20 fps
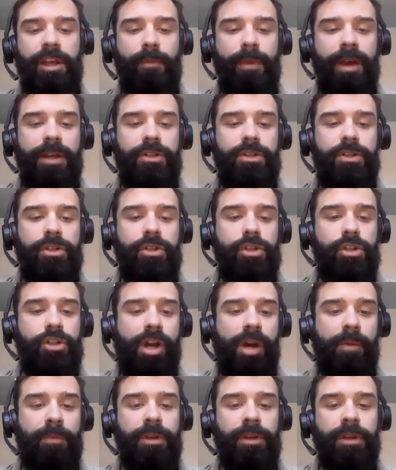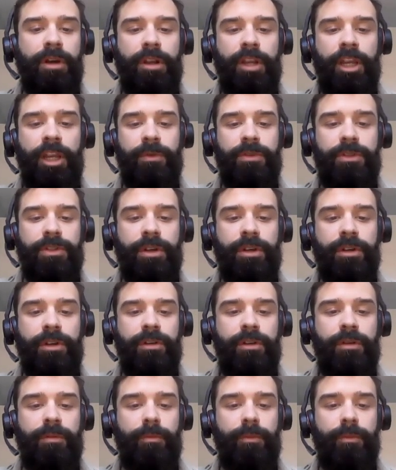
imagine shopping on Amazon,